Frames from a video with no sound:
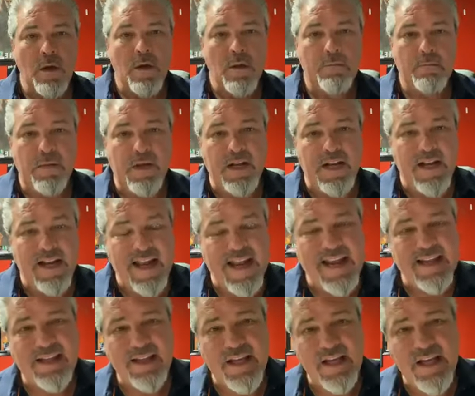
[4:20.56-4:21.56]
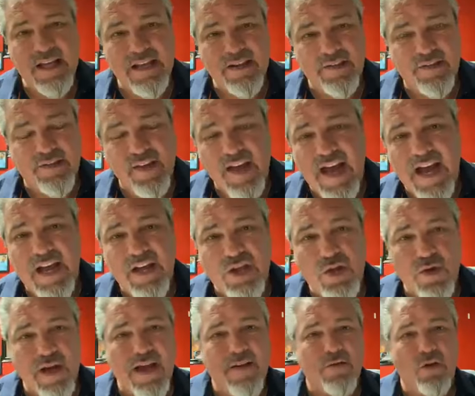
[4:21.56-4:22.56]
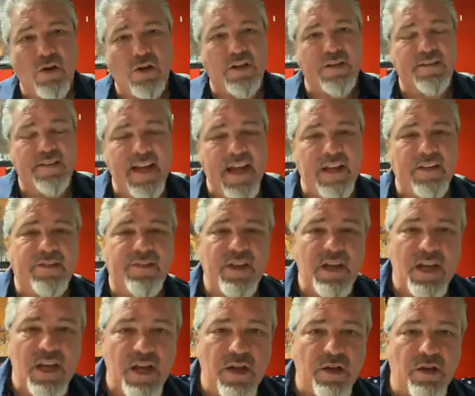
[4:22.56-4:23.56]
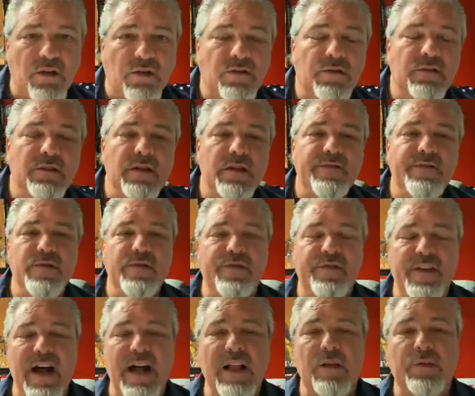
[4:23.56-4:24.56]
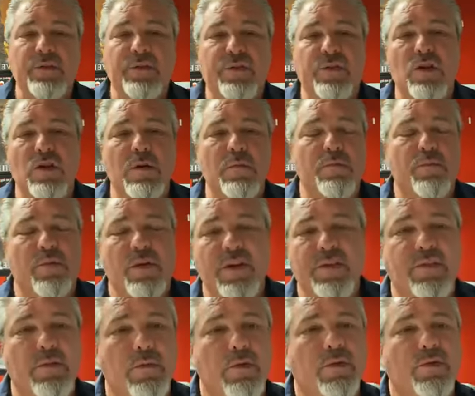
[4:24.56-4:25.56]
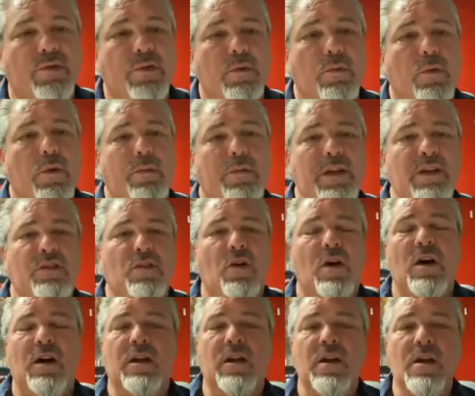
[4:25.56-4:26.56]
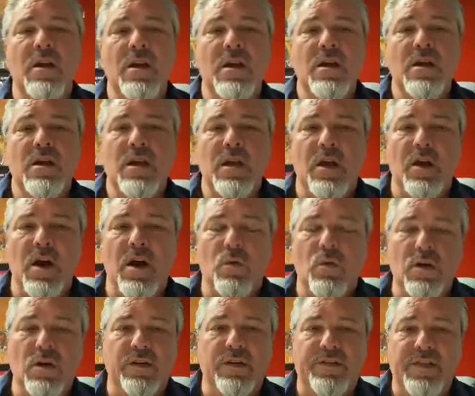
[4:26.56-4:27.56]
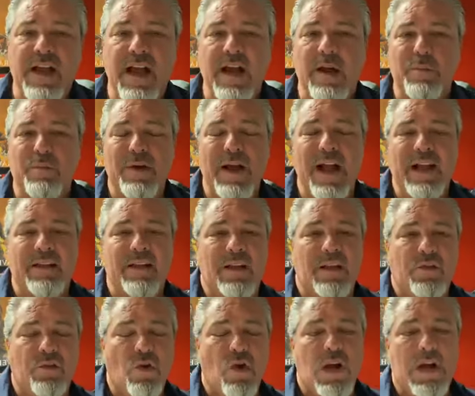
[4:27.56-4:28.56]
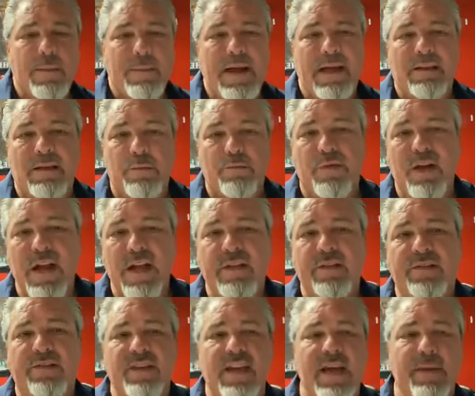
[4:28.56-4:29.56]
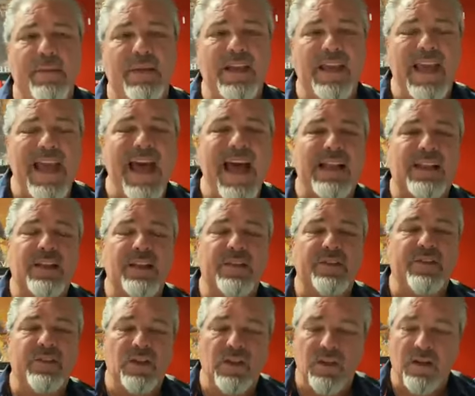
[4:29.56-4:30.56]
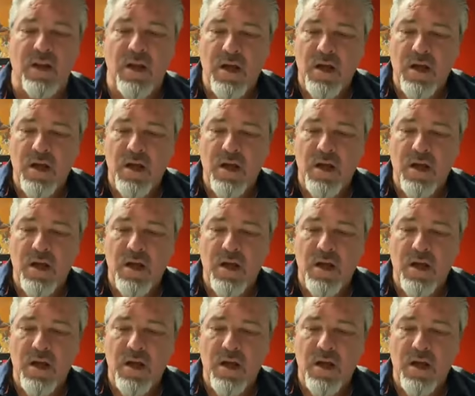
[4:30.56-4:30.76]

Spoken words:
but innately inside you have all it takes to heal if you follow certain principles. And when we talk in our world of chiropractic, you talk about the brainstem and the atlas, and